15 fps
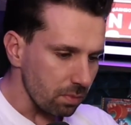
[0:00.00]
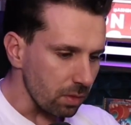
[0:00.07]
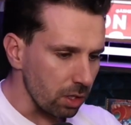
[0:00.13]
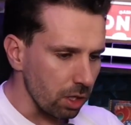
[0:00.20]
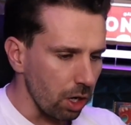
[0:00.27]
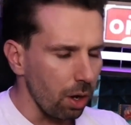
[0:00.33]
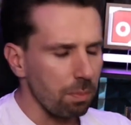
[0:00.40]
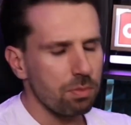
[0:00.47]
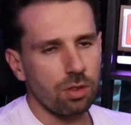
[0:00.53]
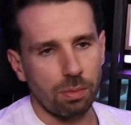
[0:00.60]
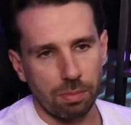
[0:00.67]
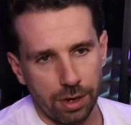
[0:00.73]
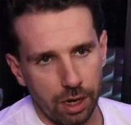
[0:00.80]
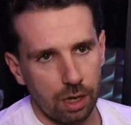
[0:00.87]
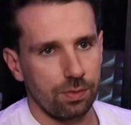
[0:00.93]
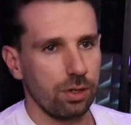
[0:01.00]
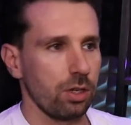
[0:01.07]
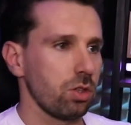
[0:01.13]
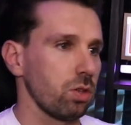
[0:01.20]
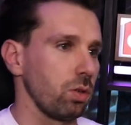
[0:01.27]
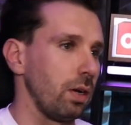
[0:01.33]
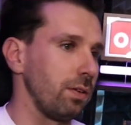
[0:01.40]
I'm so
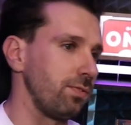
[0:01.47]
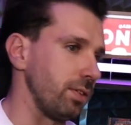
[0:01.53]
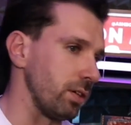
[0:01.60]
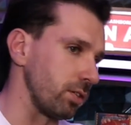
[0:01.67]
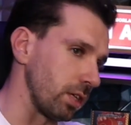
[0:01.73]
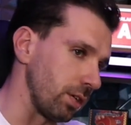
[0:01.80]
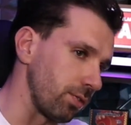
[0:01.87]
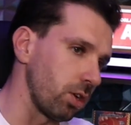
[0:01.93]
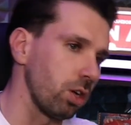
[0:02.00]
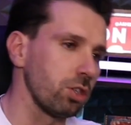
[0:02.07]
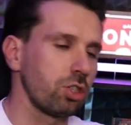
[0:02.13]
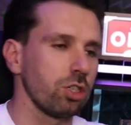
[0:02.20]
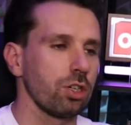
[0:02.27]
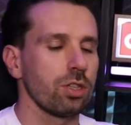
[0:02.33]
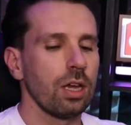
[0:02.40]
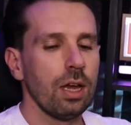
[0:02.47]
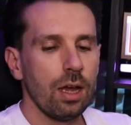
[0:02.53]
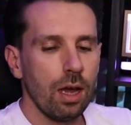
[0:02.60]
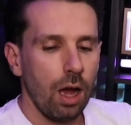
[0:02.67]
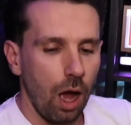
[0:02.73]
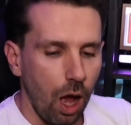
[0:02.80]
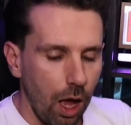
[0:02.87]
nervous or I feel self-conscious,
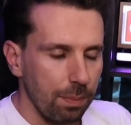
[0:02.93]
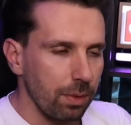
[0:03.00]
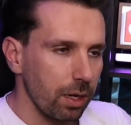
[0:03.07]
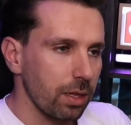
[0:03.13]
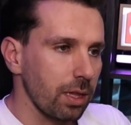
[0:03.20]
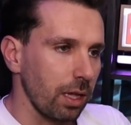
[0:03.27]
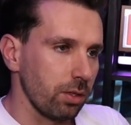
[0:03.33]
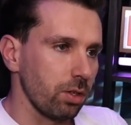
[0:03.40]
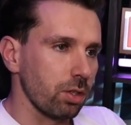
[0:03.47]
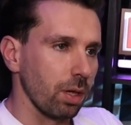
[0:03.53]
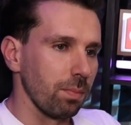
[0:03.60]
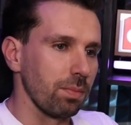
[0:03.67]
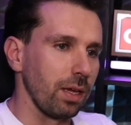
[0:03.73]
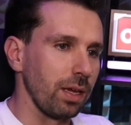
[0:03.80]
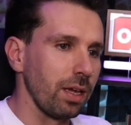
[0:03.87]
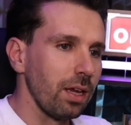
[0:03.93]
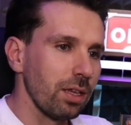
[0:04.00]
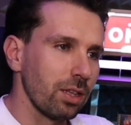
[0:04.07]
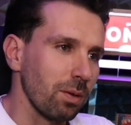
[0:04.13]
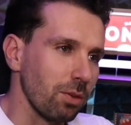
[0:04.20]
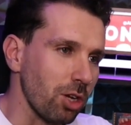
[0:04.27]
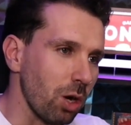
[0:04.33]
I'm going to tell you something
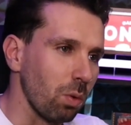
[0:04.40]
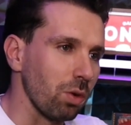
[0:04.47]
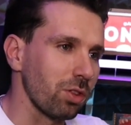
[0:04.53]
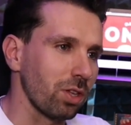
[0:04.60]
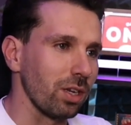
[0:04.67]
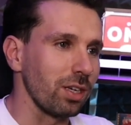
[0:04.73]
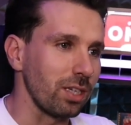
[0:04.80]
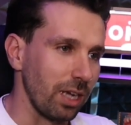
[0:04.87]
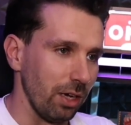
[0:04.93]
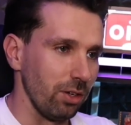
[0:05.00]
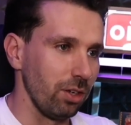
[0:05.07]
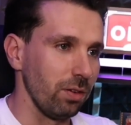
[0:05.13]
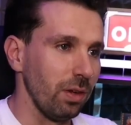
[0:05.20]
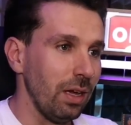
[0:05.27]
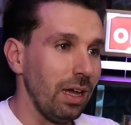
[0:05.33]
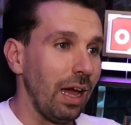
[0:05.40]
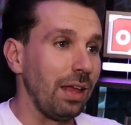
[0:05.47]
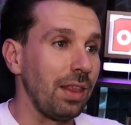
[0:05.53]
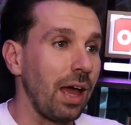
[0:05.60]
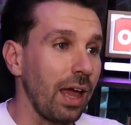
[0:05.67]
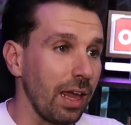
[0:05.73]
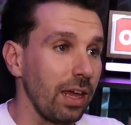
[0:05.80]
that no one's going to tell you. And
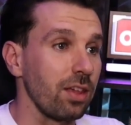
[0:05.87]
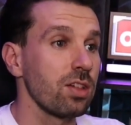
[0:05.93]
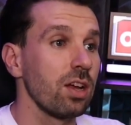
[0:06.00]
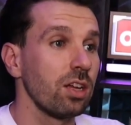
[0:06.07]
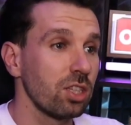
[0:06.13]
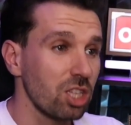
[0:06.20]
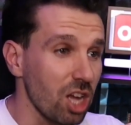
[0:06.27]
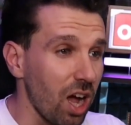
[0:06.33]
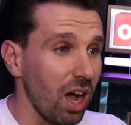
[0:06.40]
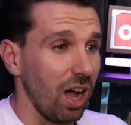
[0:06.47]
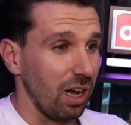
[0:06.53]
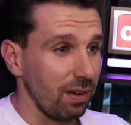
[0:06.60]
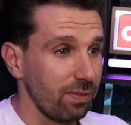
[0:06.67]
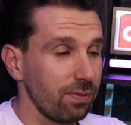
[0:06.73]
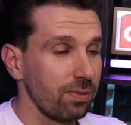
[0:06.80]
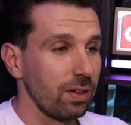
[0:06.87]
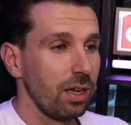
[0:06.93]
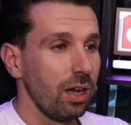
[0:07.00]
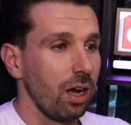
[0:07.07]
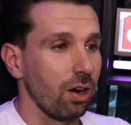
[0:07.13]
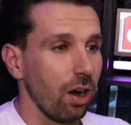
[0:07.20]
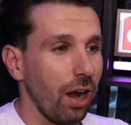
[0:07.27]
that is tough.
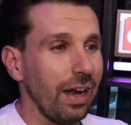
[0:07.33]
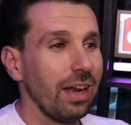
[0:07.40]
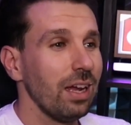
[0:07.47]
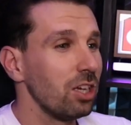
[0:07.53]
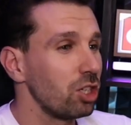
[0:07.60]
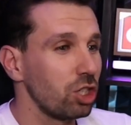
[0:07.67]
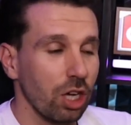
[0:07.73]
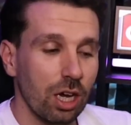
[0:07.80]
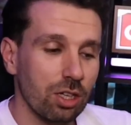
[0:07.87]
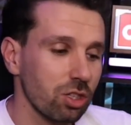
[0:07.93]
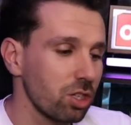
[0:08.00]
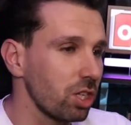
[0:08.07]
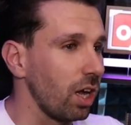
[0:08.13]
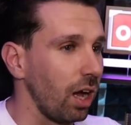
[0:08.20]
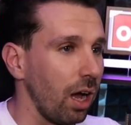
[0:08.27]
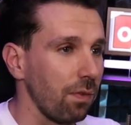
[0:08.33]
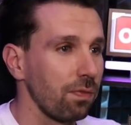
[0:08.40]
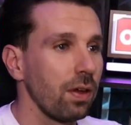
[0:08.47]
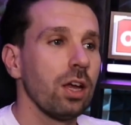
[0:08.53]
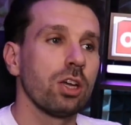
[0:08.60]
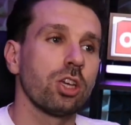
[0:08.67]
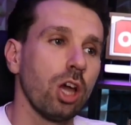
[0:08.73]
All right, just tough.
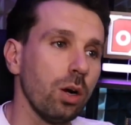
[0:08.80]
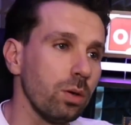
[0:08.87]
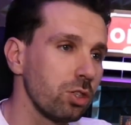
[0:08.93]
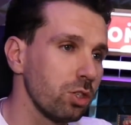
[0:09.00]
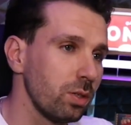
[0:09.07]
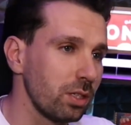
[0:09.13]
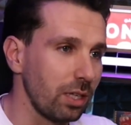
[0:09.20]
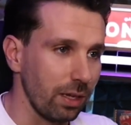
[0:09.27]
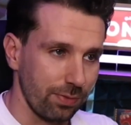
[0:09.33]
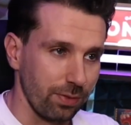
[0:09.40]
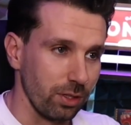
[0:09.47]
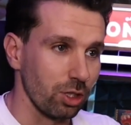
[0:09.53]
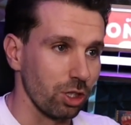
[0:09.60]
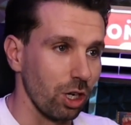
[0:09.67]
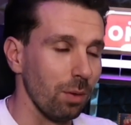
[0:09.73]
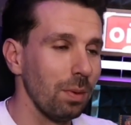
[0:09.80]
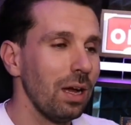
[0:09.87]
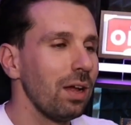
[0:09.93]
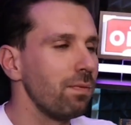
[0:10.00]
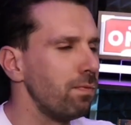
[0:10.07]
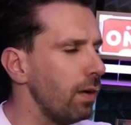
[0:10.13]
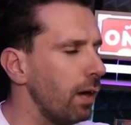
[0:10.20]
Go and do a different job.
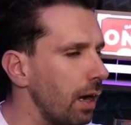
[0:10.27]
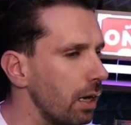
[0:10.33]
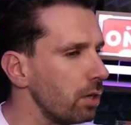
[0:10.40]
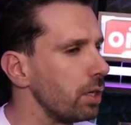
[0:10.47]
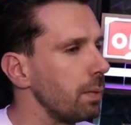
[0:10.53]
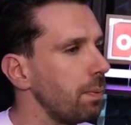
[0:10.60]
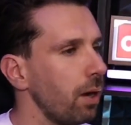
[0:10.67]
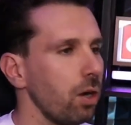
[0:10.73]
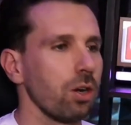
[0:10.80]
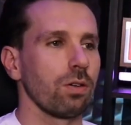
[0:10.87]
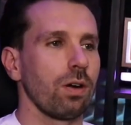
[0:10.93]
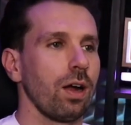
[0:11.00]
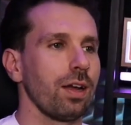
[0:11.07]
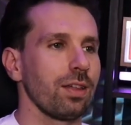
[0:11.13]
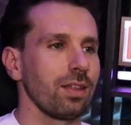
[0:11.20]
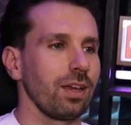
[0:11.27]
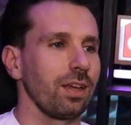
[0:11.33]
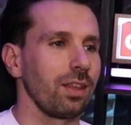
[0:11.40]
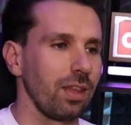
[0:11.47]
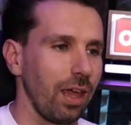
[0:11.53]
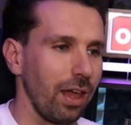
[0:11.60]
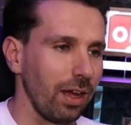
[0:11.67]
Very polarizing
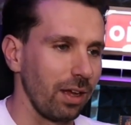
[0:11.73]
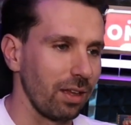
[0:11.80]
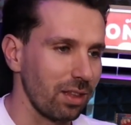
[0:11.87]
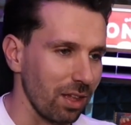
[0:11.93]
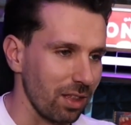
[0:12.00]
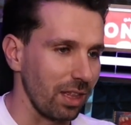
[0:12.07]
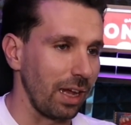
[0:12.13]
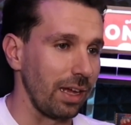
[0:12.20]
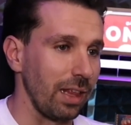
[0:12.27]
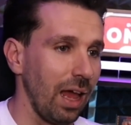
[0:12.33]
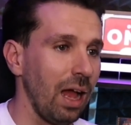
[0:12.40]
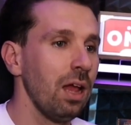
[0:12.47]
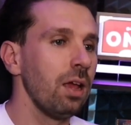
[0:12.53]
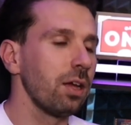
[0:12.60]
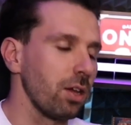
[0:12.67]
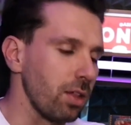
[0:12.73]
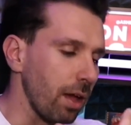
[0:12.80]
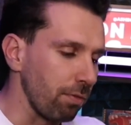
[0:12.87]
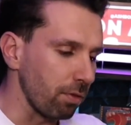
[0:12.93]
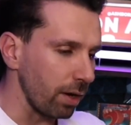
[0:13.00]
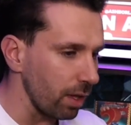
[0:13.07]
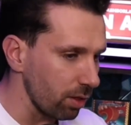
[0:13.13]
thing to say that, because
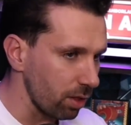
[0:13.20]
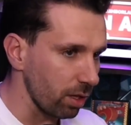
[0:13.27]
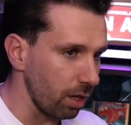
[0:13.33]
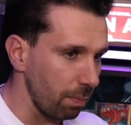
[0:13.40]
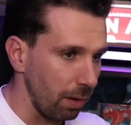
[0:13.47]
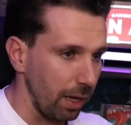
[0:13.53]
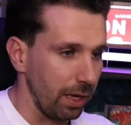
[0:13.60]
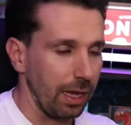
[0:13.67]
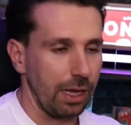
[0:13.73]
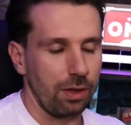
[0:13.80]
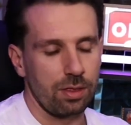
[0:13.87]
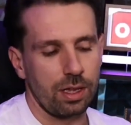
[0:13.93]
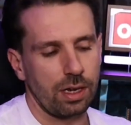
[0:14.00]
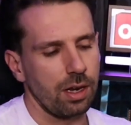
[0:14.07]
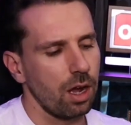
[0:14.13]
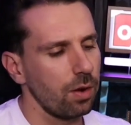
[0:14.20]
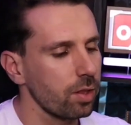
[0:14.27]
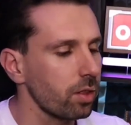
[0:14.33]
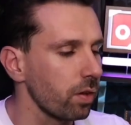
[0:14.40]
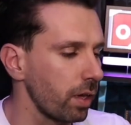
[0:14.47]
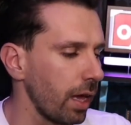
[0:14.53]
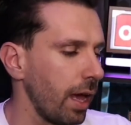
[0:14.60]
everyone else is going to placate you and say, no, it's
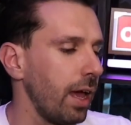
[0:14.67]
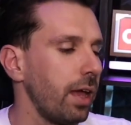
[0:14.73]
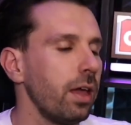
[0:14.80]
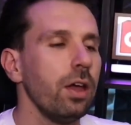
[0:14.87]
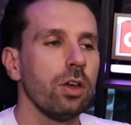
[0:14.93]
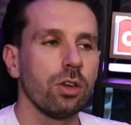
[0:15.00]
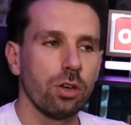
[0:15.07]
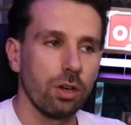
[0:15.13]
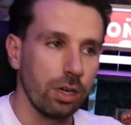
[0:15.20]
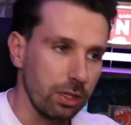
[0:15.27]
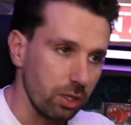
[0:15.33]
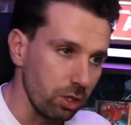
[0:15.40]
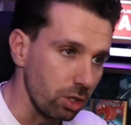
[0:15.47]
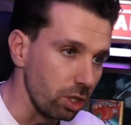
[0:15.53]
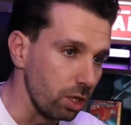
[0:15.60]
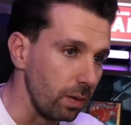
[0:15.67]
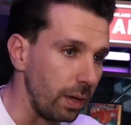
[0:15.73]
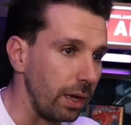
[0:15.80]
okay. You don't need to do it.